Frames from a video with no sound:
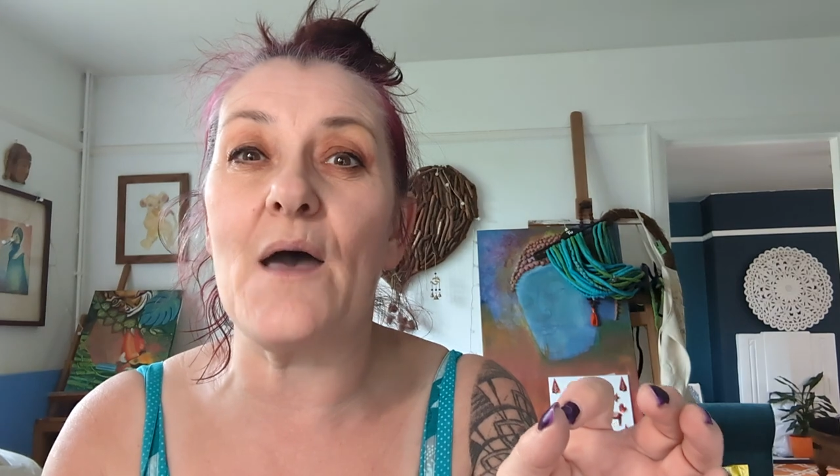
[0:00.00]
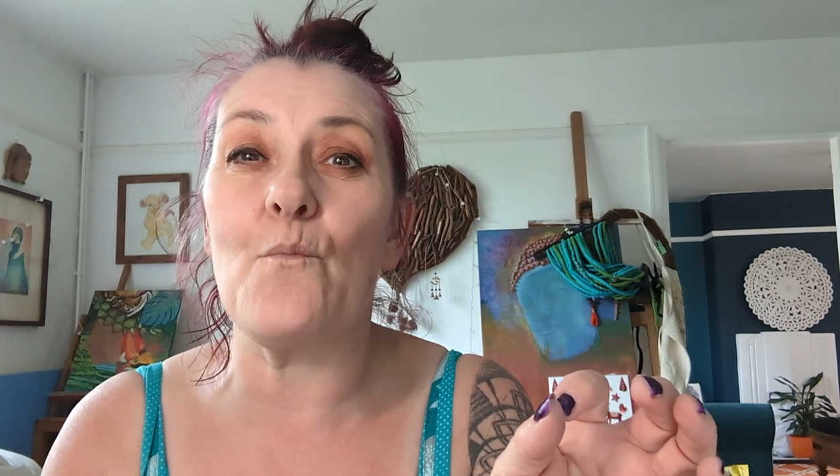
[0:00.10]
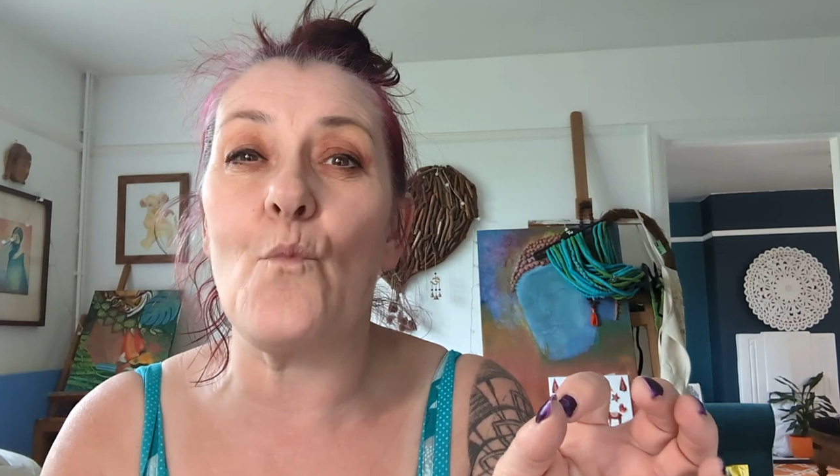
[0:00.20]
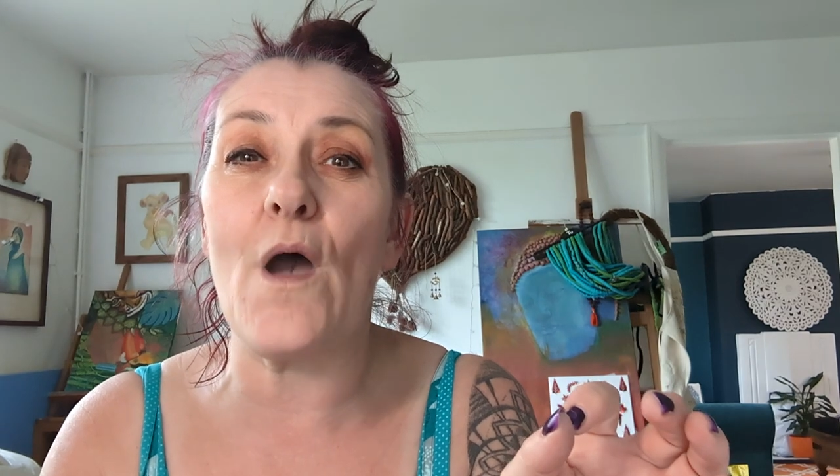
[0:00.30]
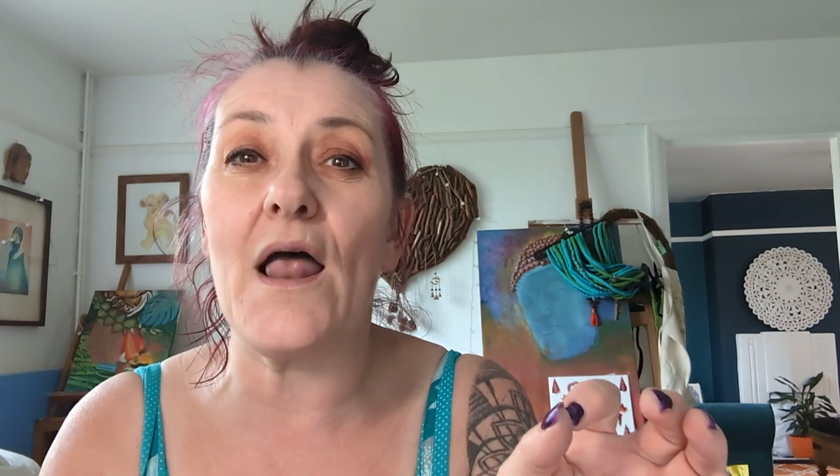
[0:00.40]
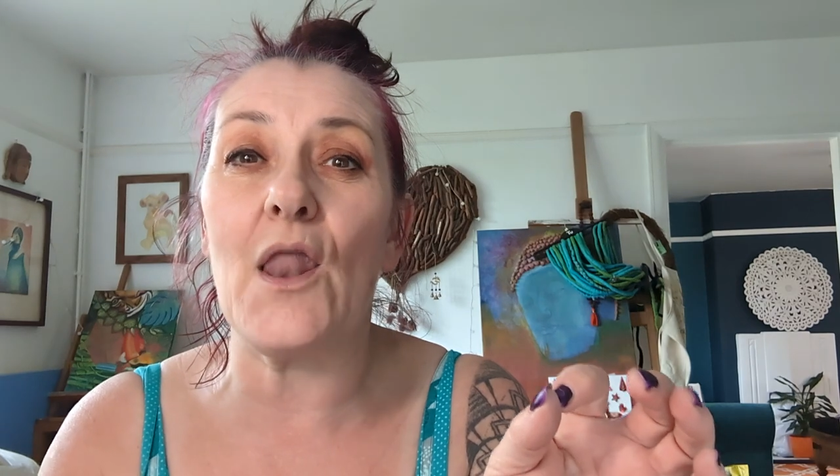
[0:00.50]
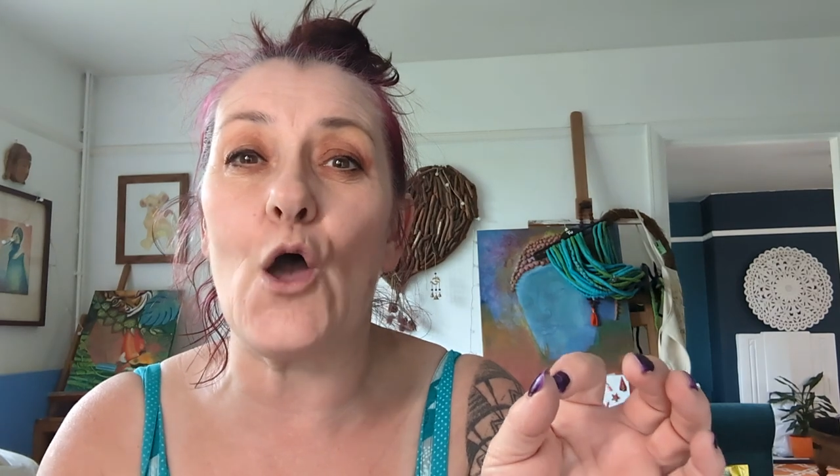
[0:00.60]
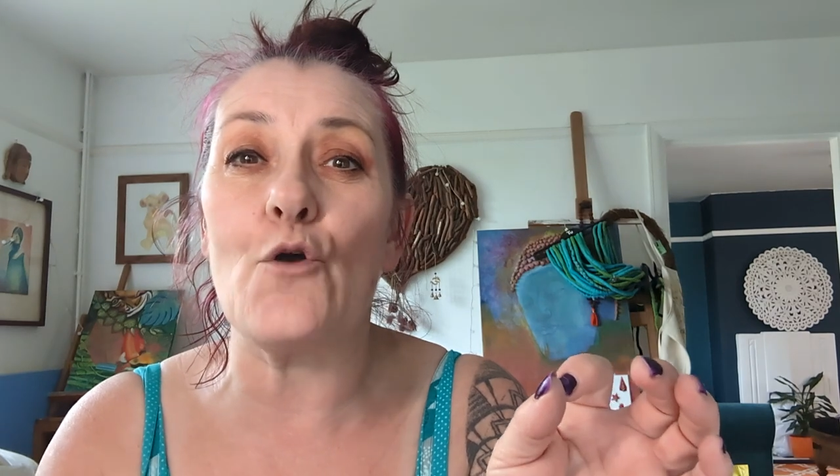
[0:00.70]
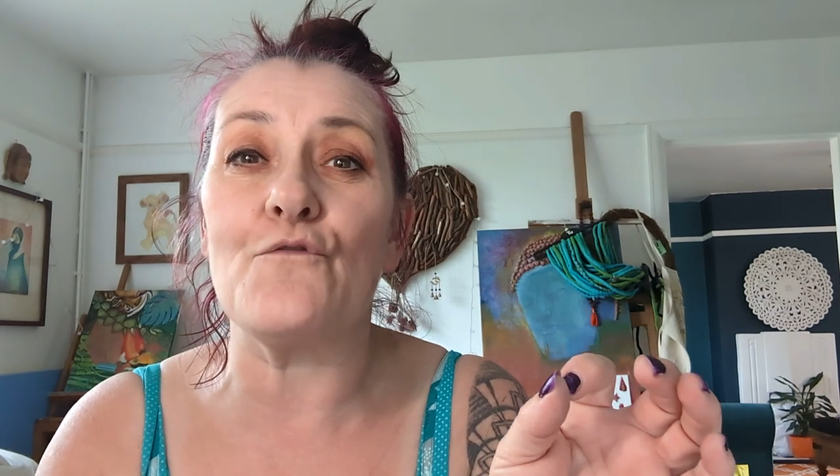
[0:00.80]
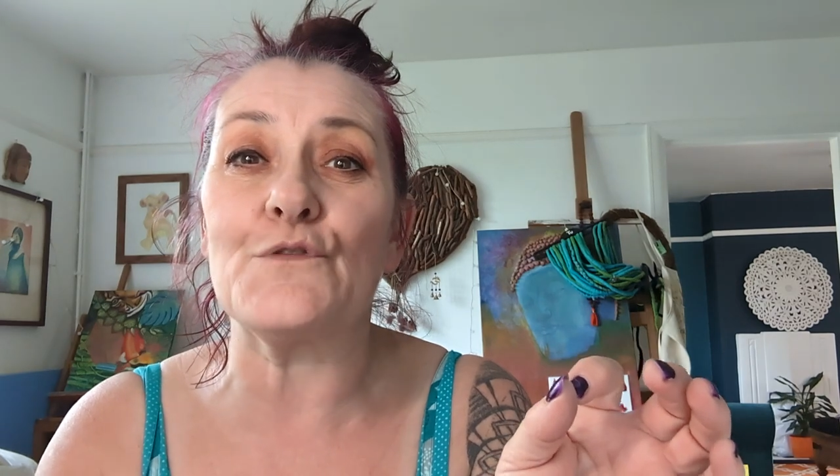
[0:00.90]
and well
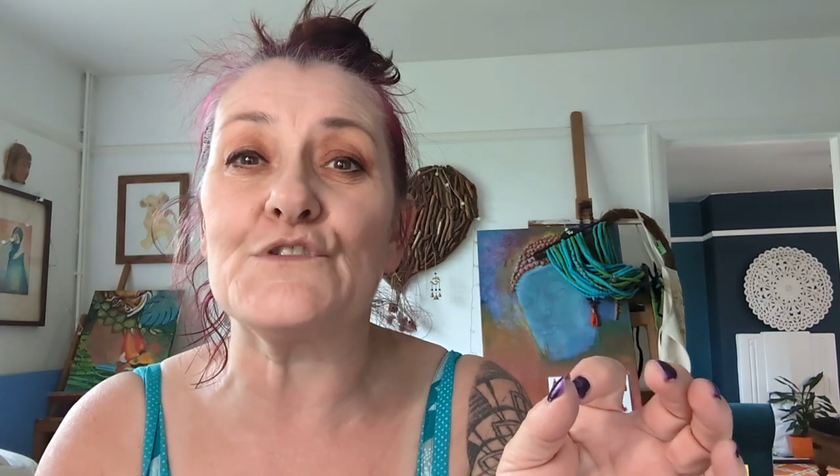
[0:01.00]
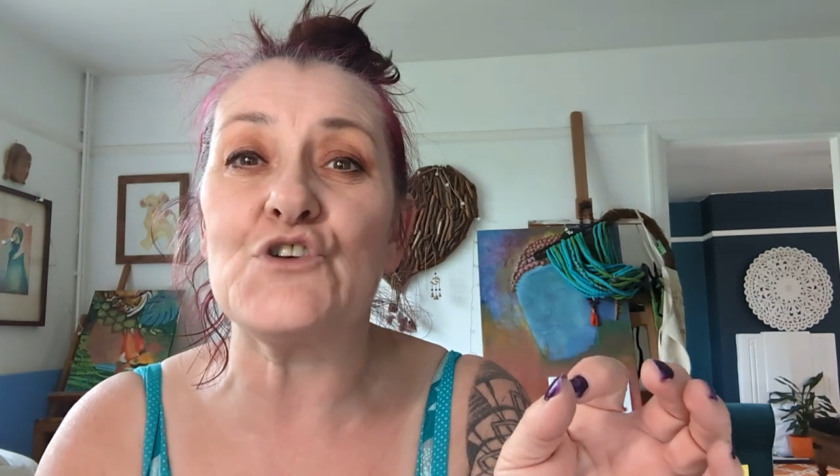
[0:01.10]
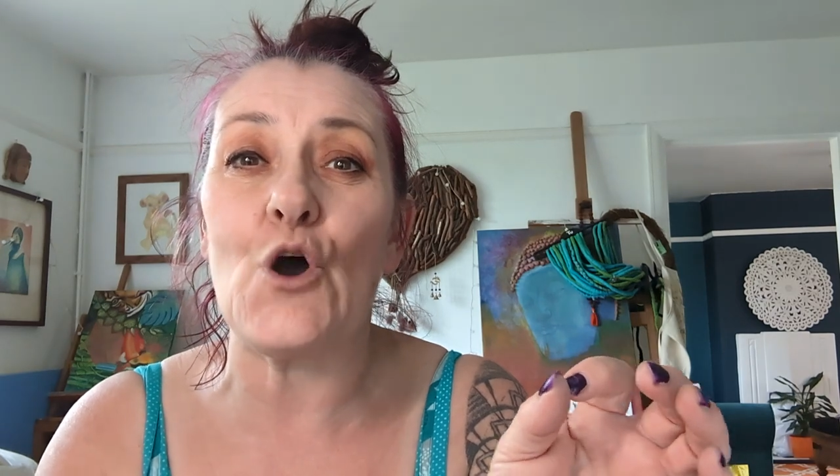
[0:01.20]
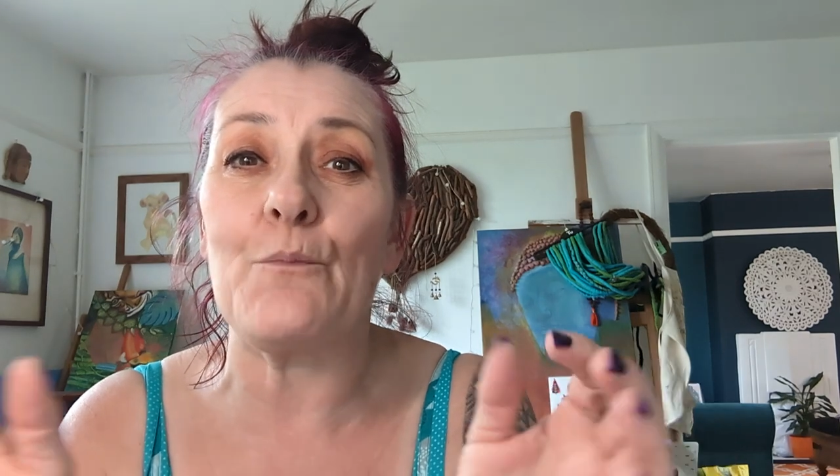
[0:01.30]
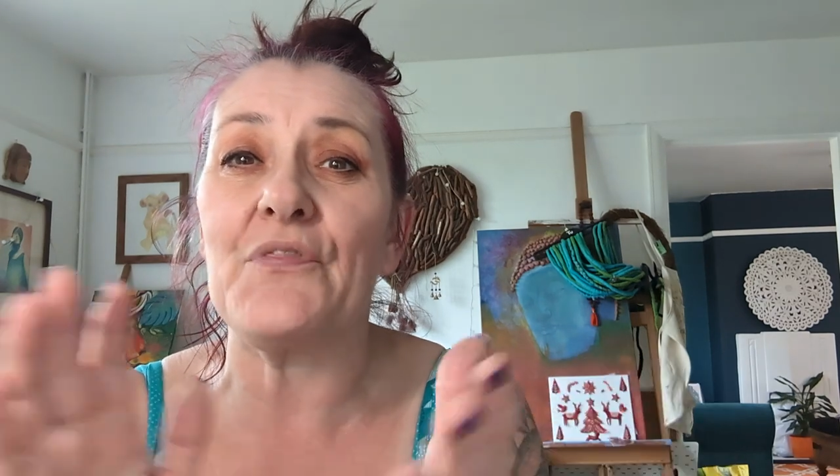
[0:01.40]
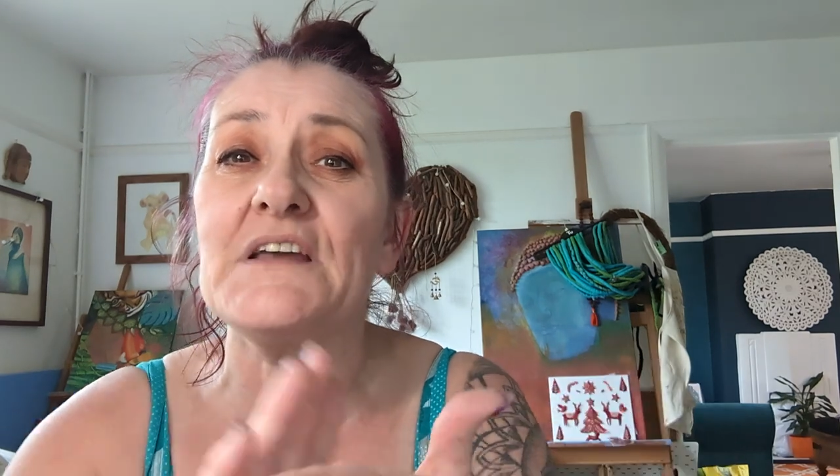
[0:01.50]
over the top.